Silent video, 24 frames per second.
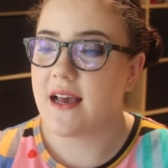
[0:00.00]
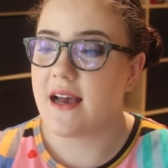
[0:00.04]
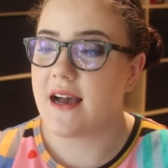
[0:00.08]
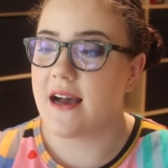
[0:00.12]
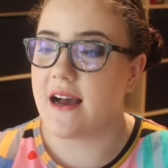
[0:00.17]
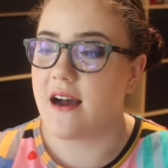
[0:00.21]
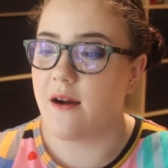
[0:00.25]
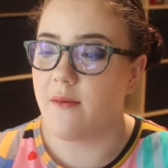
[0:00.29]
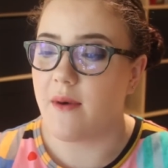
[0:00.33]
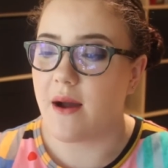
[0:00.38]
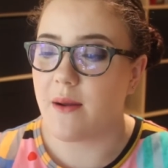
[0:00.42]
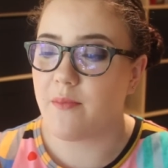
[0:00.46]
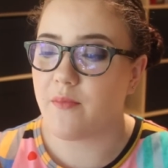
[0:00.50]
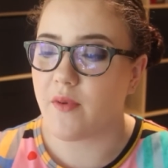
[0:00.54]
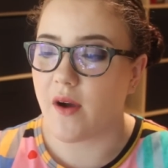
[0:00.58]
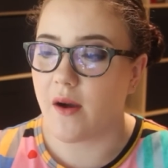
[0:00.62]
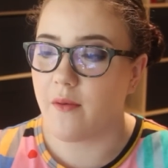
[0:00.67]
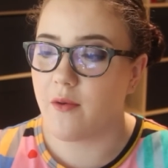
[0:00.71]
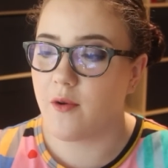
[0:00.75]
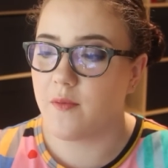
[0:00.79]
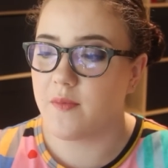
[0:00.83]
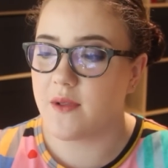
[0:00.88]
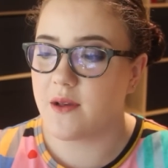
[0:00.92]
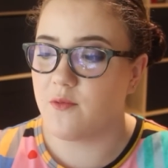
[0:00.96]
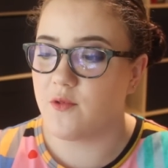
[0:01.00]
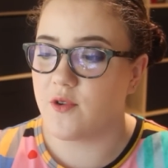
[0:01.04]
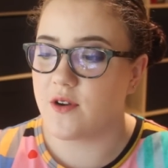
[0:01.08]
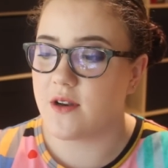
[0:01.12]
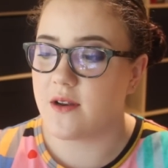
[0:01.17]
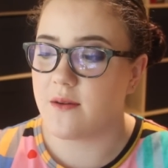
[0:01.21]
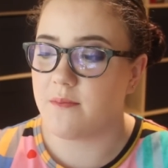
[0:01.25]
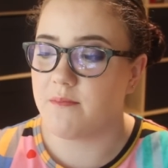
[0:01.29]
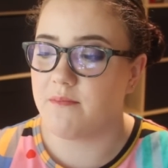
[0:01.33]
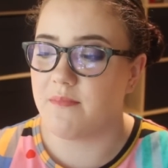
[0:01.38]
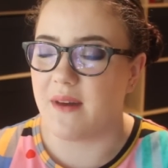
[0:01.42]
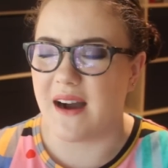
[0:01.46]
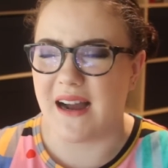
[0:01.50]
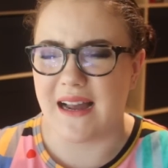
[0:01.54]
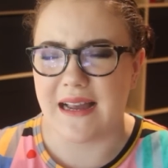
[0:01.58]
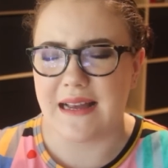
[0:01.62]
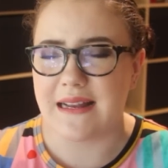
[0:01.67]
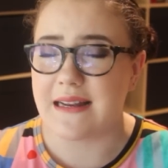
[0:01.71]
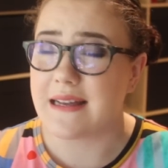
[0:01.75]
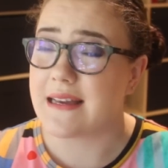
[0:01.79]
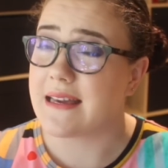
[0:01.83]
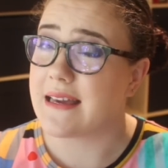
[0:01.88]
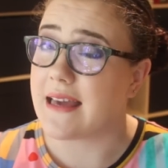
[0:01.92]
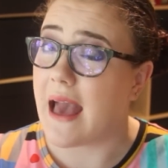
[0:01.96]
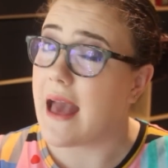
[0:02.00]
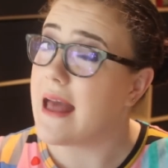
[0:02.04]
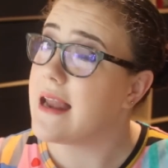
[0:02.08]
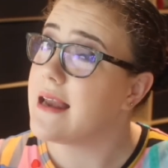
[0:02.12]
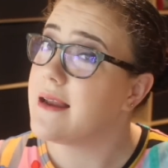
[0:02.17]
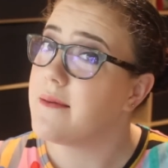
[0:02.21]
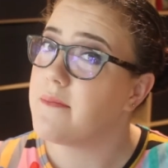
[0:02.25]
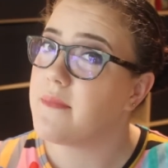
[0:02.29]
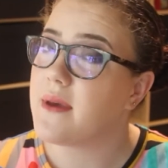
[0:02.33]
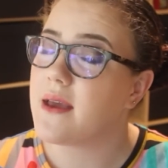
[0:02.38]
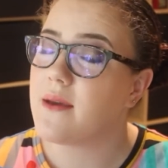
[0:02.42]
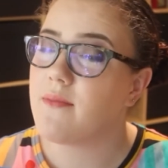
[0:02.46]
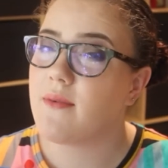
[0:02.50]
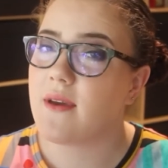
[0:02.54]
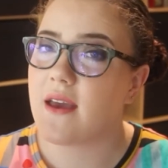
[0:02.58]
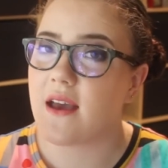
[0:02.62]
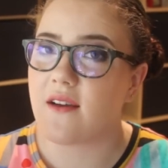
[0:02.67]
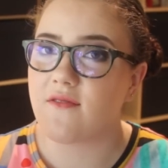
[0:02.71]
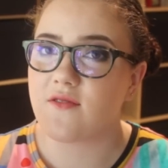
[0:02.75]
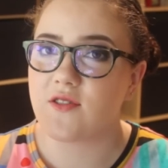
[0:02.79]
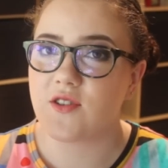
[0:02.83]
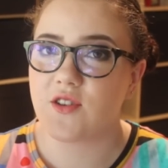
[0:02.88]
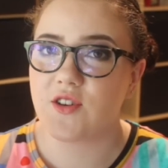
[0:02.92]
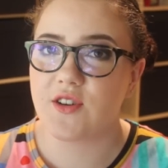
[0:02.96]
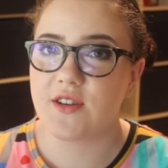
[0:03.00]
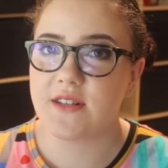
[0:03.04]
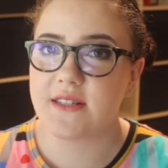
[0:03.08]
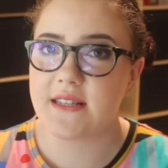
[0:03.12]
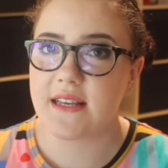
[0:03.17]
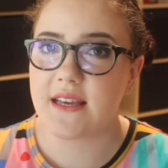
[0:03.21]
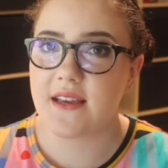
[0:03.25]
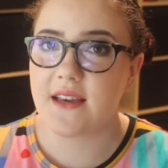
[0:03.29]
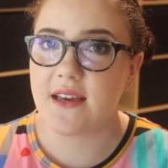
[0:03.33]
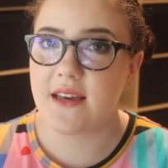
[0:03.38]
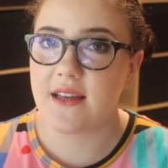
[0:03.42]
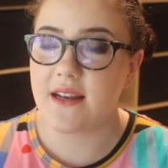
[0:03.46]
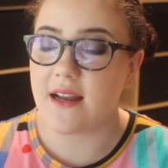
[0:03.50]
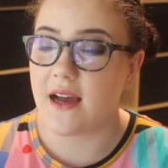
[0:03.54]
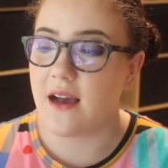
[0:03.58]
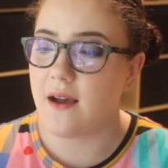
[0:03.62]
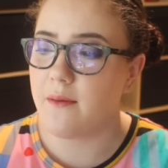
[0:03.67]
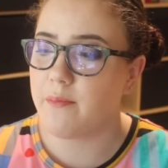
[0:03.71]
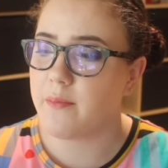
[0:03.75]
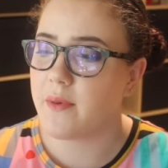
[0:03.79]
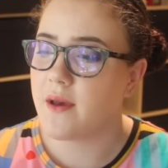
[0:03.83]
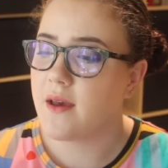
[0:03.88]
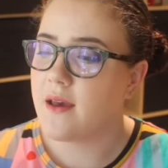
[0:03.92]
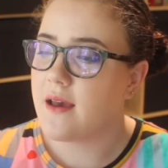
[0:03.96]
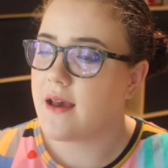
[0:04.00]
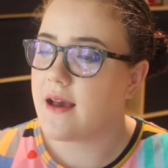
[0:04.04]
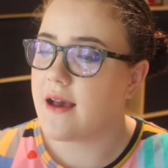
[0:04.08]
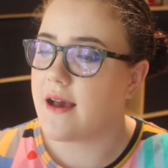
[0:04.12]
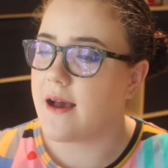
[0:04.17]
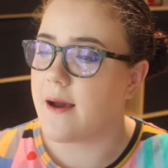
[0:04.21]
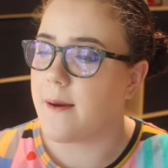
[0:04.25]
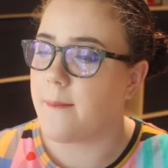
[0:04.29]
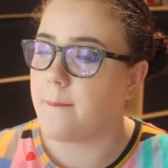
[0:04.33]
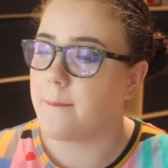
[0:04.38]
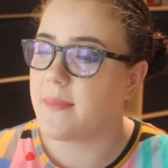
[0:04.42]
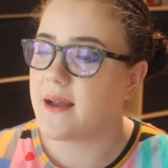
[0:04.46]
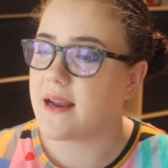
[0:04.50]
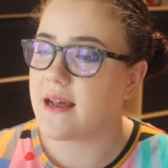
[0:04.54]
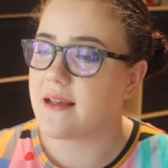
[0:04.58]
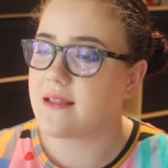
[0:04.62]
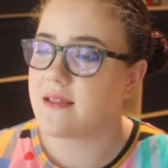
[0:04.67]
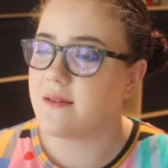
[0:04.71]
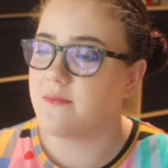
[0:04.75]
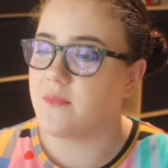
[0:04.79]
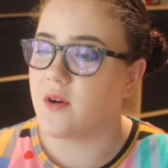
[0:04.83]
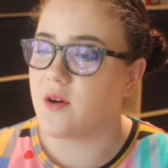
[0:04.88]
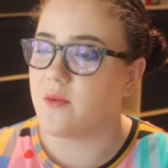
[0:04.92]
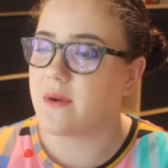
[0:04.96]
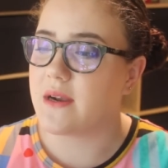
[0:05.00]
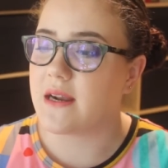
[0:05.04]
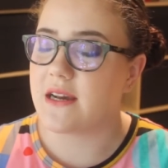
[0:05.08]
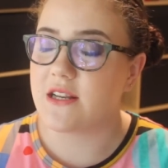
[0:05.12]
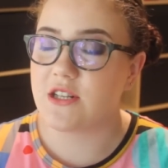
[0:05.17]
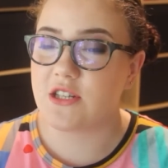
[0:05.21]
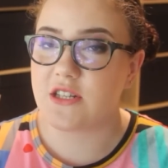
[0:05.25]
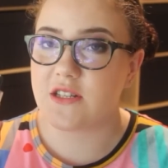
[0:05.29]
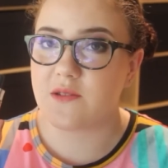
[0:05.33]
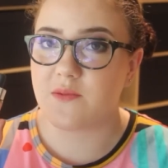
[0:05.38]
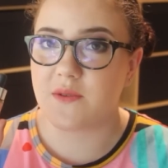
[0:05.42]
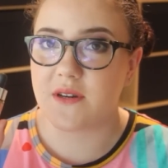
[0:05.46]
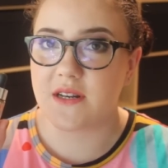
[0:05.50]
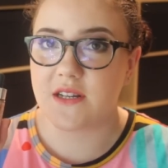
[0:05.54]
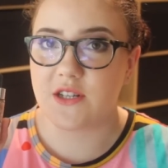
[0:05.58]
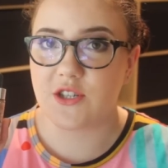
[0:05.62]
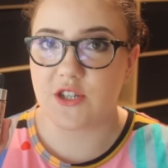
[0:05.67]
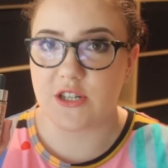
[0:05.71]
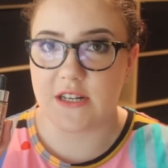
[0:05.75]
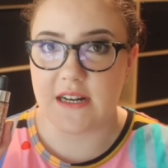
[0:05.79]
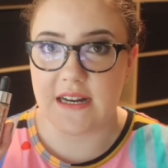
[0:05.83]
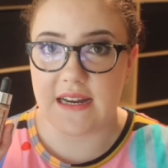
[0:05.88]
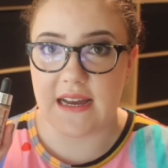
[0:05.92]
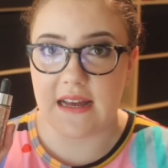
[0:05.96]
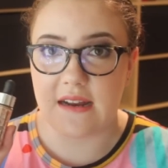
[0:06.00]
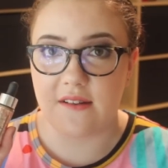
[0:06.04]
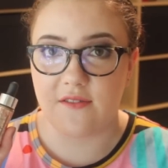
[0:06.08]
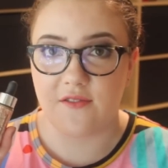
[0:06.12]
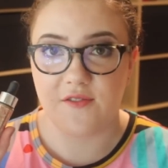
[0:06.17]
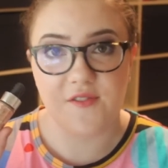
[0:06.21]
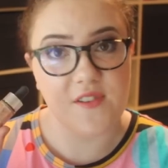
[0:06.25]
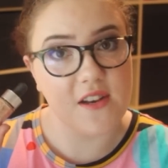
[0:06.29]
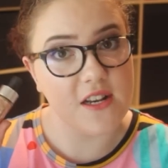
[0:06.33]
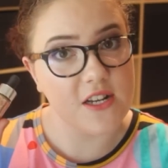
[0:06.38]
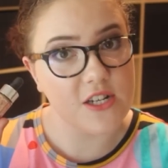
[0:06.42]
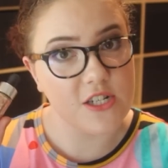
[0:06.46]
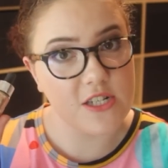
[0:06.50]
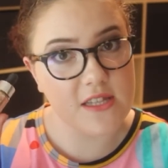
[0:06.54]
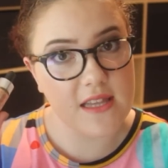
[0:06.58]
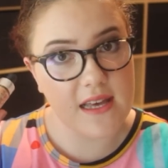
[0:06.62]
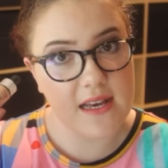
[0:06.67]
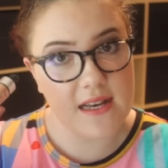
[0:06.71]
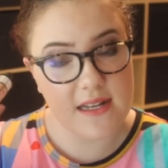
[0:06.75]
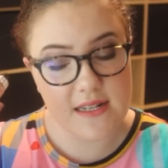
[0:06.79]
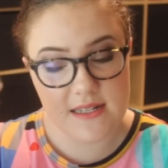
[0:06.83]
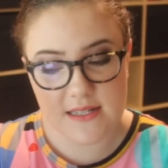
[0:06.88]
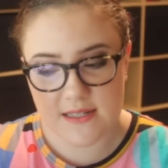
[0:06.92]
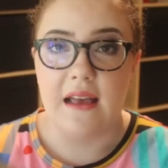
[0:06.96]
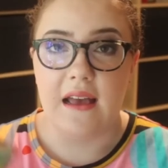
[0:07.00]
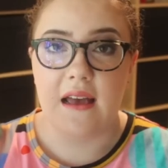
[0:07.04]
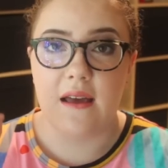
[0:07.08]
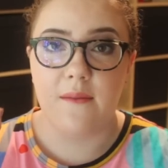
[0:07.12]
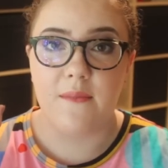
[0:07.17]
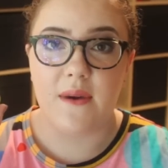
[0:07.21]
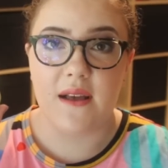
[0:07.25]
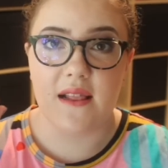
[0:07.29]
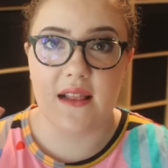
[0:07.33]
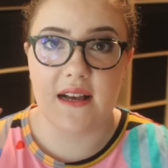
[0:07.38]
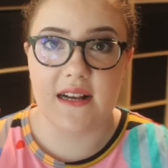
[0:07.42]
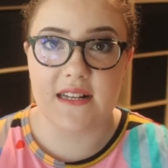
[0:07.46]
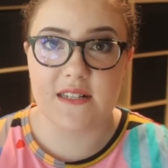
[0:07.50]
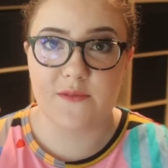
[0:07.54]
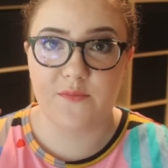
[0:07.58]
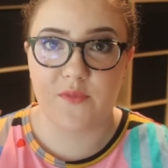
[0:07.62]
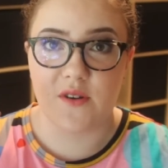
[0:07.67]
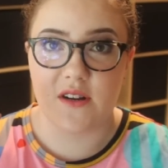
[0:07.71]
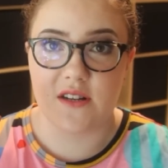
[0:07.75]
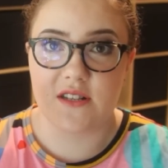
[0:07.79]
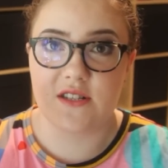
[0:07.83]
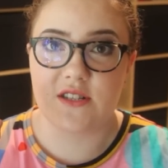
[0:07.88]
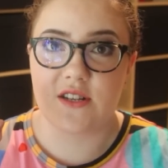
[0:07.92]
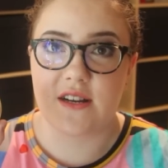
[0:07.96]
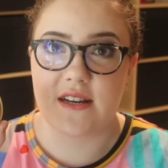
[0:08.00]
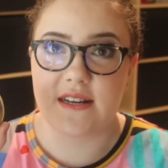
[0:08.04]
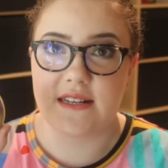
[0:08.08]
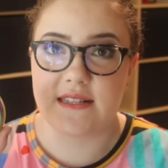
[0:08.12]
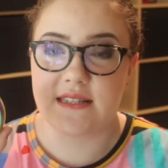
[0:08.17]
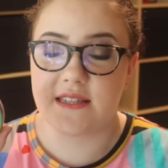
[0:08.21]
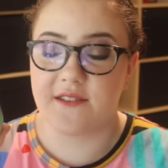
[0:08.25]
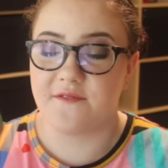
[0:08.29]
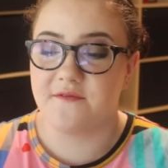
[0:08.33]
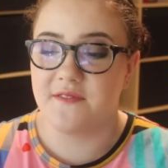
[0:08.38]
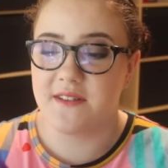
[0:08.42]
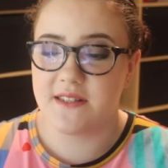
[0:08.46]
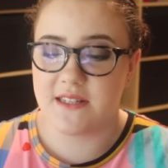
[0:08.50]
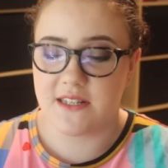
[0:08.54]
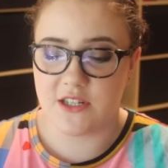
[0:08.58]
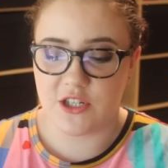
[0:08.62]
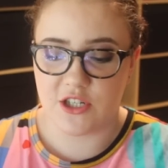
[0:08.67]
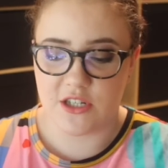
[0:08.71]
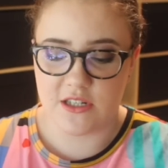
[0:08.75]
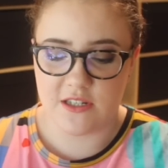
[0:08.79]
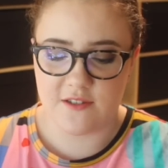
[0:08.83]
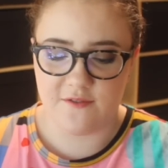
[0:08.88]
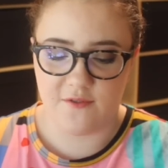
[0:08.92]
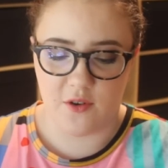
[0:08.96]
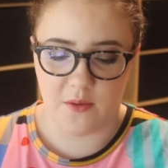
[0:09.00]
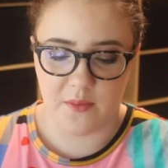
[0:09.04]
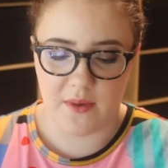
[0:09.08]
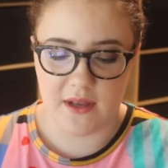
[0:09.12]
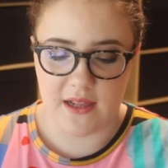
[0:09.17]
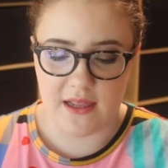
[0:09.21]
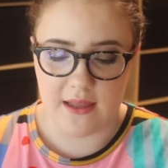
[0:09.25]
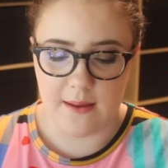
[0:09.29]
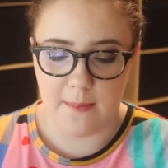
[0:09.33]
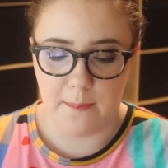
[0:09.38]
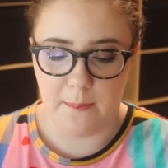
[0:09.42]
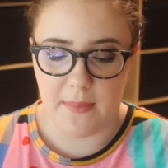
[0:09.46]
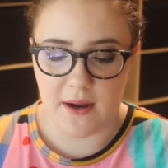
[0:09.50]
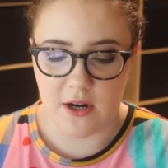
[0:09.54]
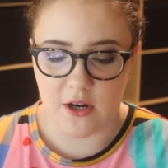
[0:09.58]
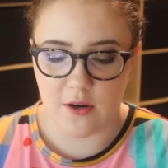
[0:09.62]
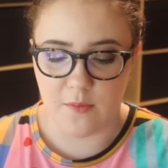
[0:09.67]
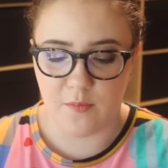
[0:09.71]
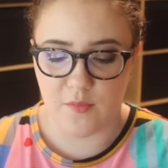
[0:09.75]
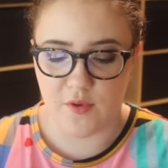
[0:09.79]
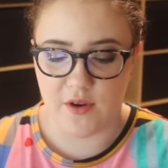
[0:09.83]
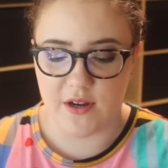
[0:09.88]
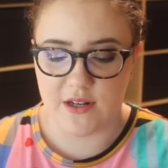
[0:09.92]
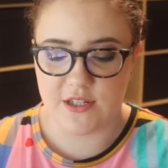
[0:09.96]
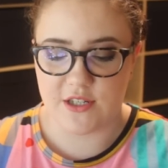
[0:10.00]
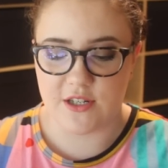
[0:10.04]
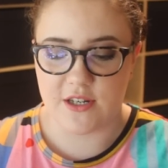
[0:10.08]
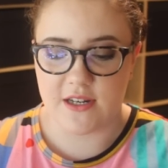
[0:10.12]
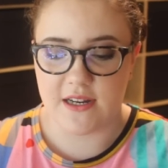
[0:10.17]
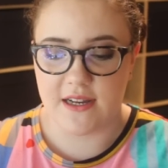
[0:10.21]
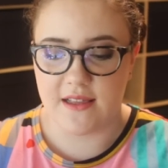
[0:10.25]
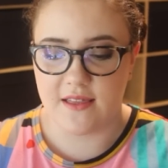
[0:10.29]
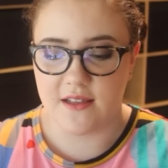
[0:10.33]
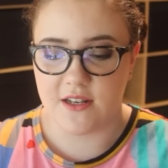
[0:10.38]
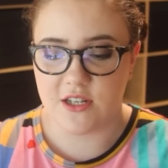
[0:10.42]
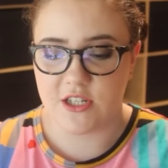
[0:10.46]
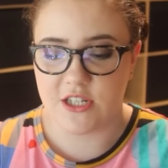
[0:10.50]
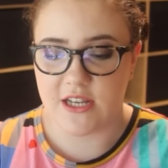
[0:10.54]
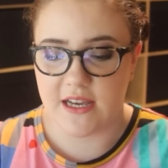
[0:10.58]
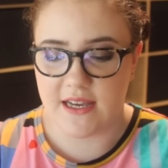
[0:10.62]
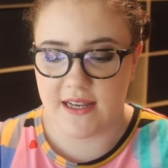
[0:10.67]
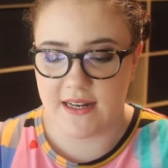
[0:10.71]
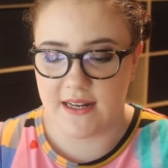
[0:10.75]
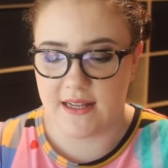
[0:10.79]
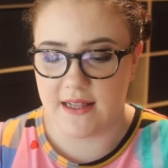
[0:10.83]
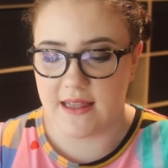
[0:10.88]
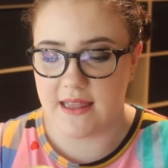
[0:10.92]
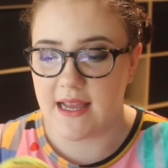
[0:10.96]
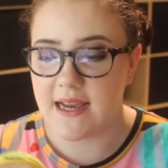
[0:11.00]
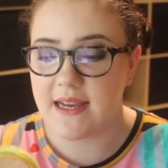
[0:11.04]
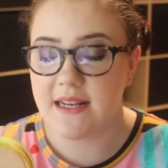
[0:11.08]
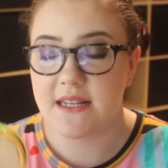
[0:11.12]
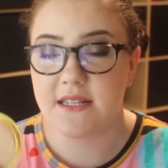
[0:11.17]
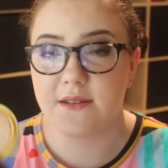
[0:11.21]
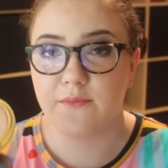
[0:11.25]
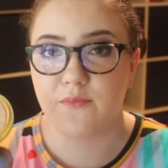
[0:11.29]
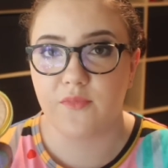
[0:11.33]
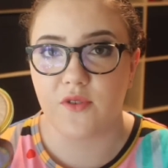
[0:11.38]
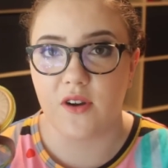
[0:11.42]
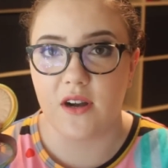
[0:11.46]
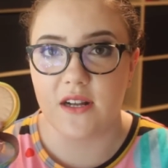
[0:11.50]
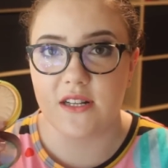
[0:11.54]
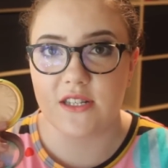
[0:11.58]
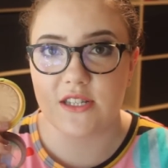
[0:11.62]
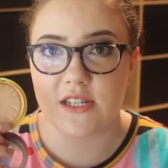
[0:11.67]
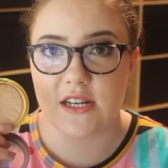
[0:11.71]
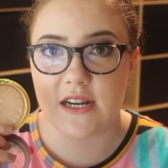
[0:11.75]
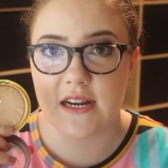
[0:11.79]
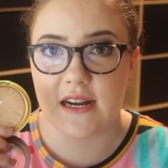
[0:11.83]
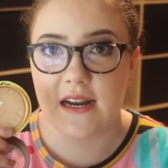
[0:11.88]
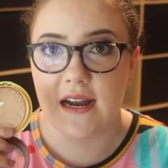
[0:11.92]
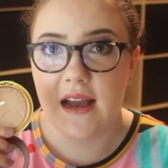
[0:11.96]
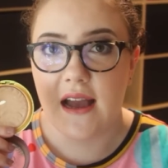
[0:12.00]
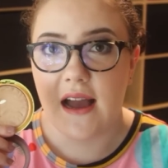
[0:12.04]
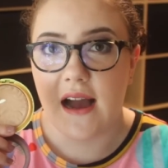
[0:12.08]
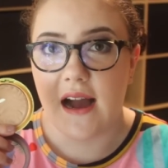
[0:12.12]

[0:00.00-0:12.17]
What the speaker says: I probably would buy it again maybe after using it up, but at the moment I just want to try and finish that. And my last bronzer is the Physicians Formula Butter Bronzer in the shade Light Bronzer.